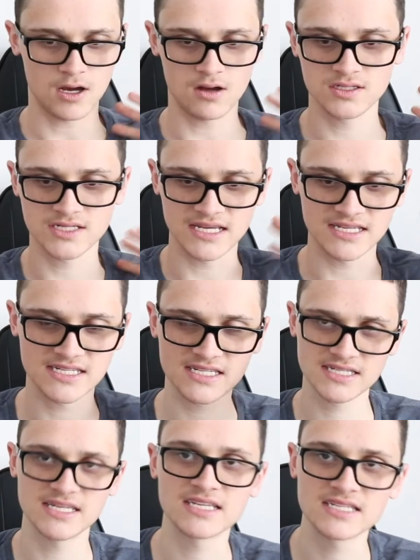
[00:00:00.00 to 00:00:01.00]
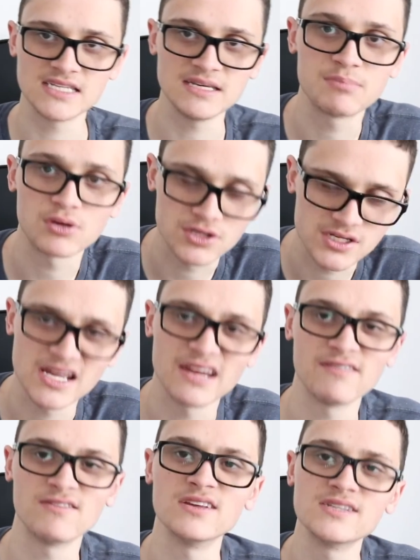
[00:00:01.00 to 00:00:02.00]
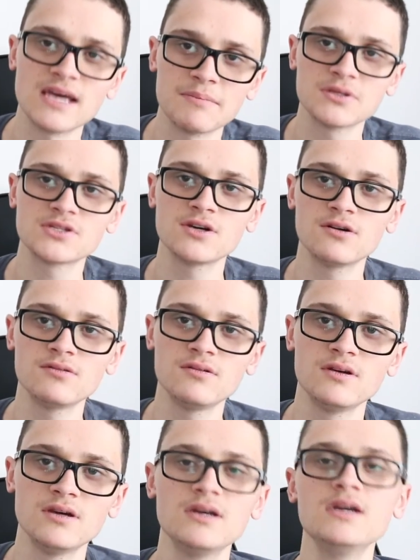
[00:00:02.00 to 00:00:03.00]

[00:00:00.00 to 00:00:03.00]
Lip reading: I'll say 60% of this episode